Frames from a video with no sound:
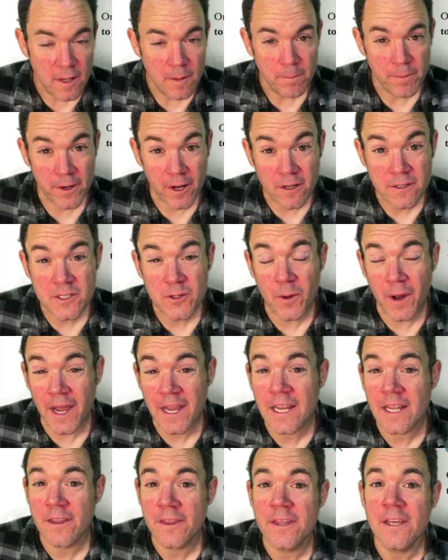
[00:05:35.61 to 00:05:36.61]
But also I
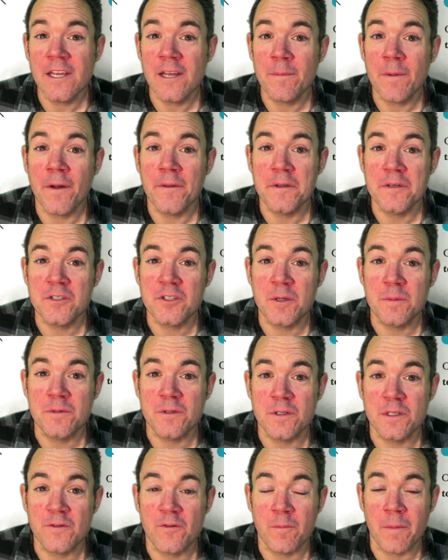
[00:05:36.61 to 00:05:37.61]
can think about the
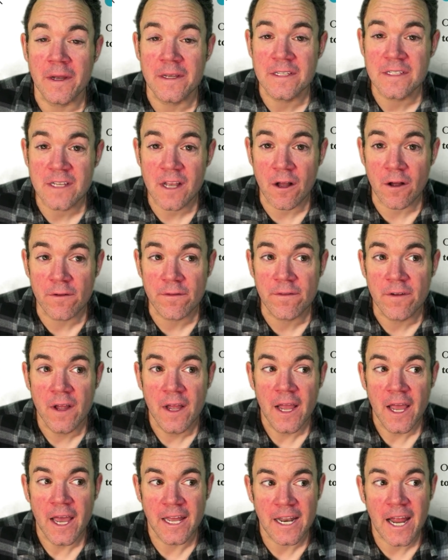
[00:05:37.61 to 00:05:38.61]
scriptures for myself
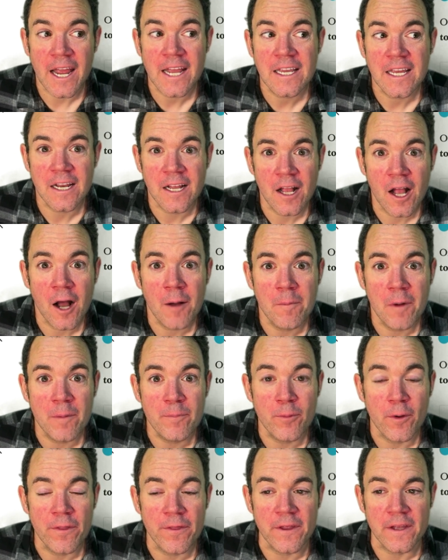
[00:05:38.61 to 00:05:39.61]
and I can come
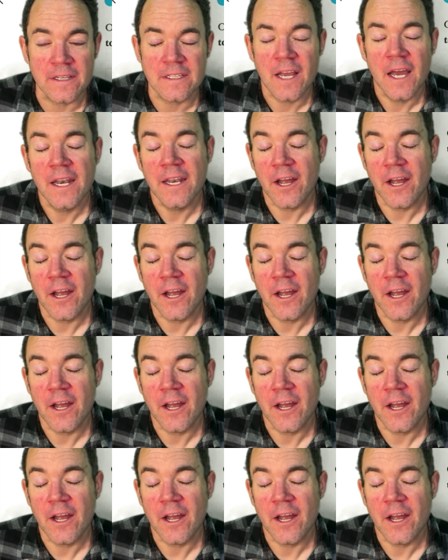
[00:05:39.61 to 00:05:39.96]
up with things.